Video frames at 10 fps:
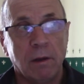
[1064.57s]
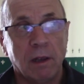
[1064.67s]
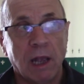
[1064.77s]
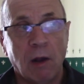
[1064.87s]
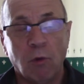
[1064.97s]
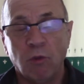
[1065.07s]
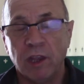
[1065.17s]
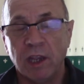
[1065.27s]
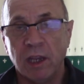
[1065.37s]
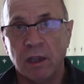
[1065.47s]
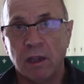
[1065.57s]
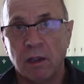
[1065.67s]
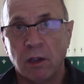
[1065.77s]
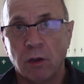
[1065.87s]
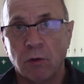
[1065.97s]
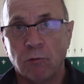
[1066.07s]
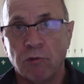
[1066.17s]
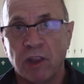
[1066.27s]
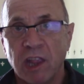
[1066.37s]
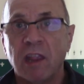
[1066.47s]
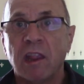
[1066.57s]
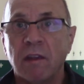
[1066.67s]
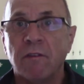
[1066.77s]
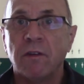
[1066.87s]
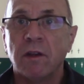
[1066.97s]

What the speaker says: how the recessive